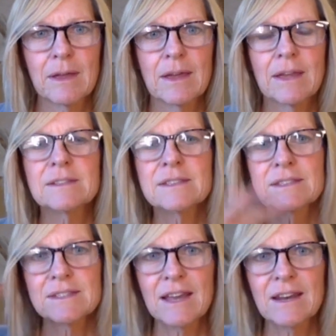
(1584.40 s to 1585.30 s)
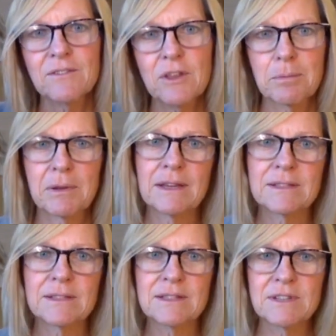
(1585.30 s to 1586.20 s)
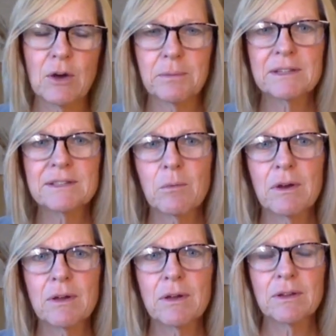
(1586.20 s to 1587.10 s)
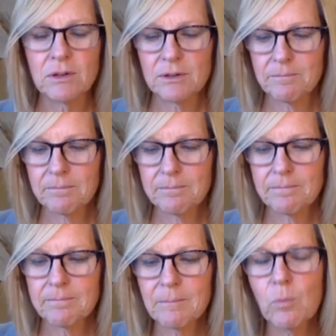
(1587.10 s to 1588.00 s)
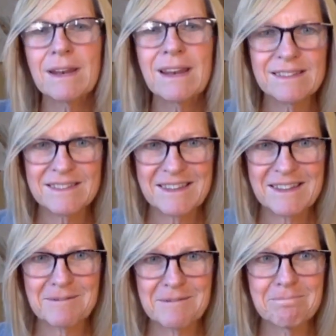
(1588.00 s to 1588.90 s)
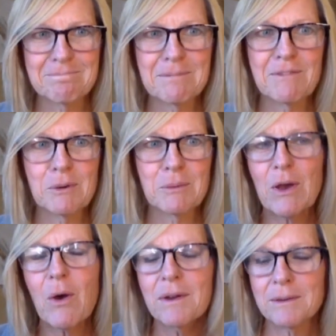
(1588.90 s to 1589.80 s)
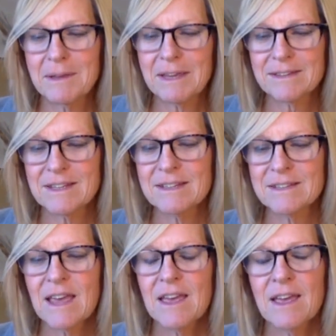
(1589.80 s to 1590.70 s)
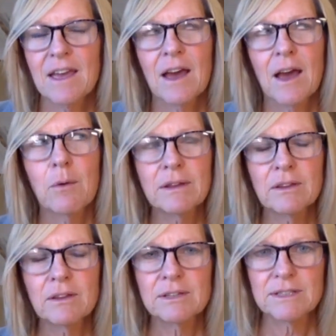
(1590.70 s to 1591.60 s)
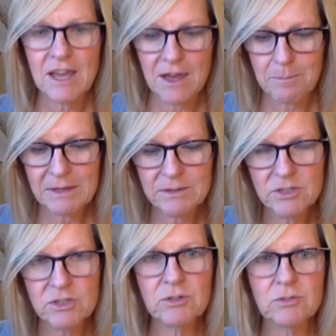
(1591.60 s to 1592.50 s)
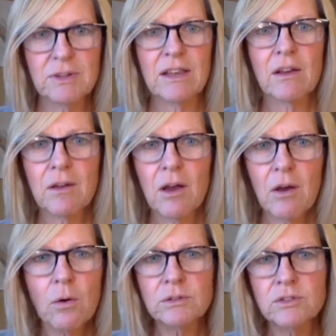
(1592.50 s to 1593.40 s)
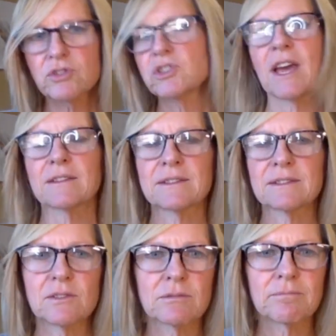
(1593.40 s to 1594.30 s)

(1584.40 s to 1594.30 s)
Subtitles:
instead of the place of doubt. Because I want you to, one last thing before we go on a bit is, I want you to tap into, like, hold your chest